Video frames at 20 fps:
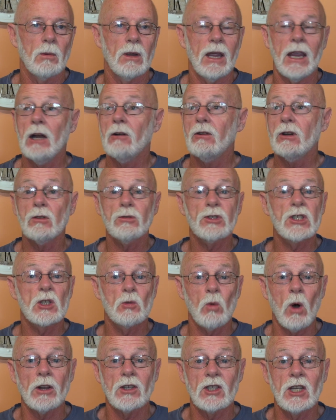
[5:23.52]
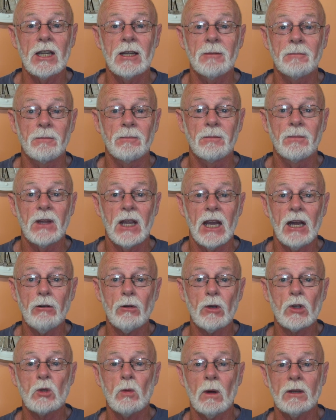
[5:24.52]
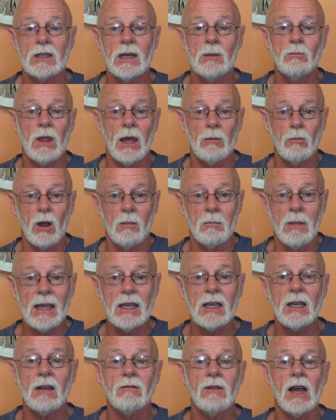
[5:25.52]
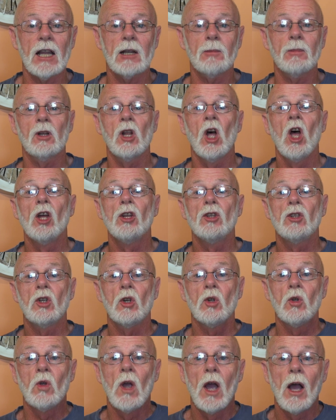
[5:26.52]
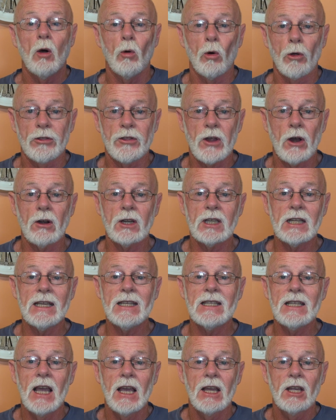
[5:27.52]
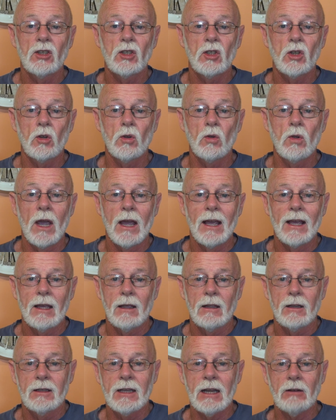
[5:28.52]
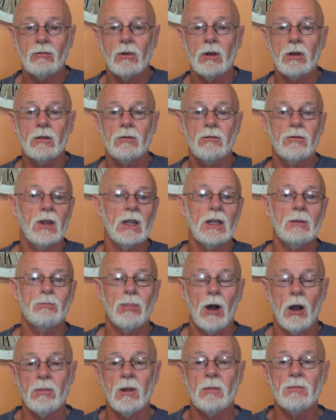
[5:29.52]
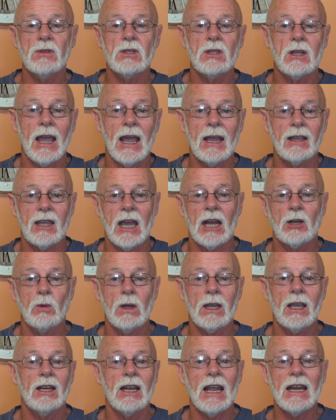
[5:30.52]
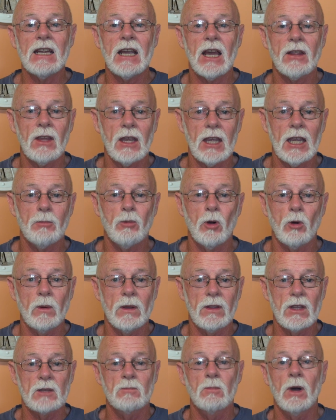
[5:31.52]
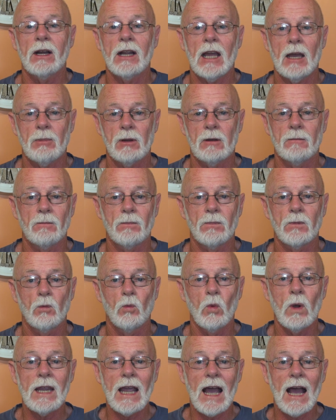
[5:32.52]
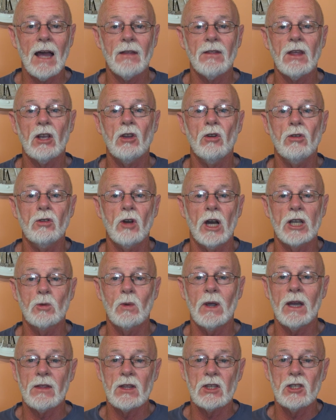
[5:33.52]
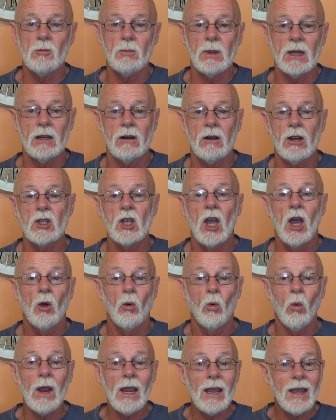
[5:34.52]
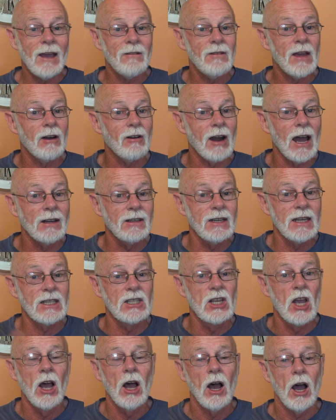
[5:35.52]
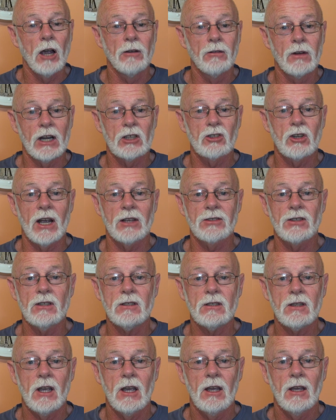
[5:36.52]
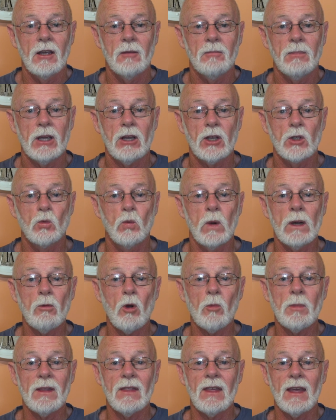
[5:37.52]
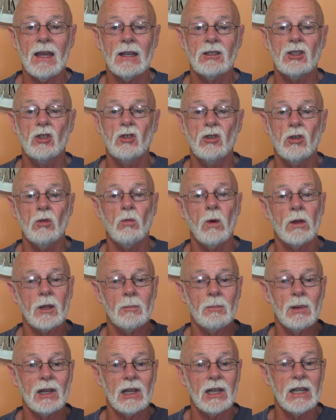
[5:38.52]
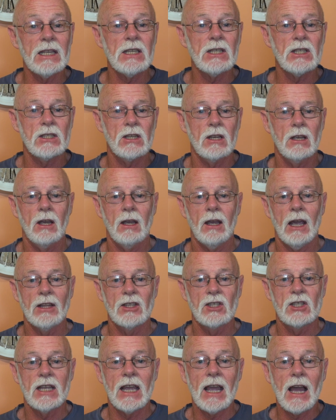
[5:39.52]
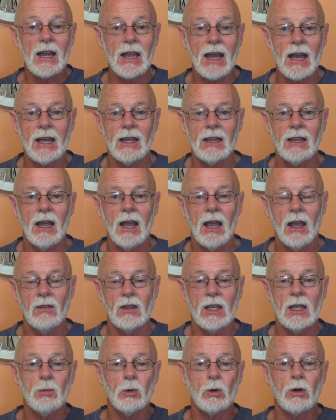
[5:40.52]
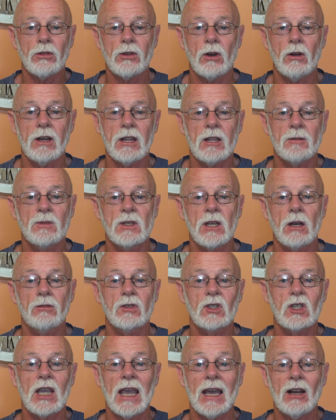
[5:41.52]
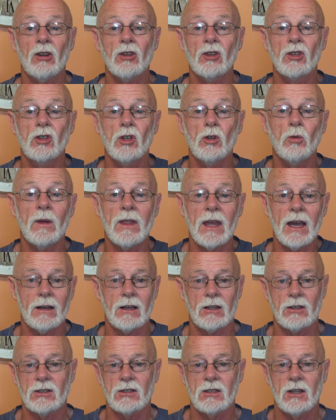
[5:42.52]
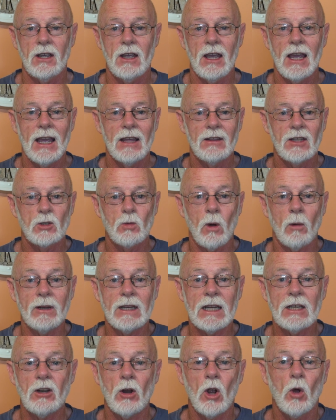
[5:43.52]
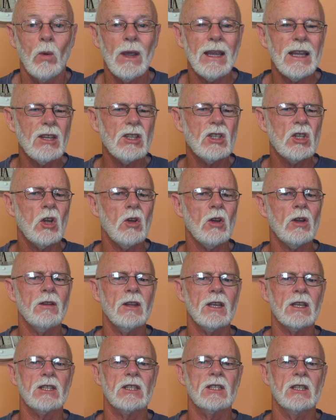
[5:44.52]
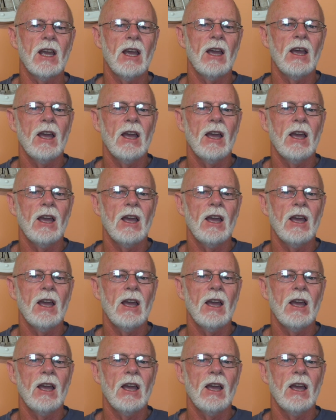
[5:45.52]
aerial SWAT team that we're making available to authorities to get rid of the problems at Gatwick and any other airport where this might happen. We are the good guys. We are the superheroes. We have our undies over our trousers because we will be there to do what the police and CIA and the airport authority themselves cannot do without us. That's what we need to do. We can turn this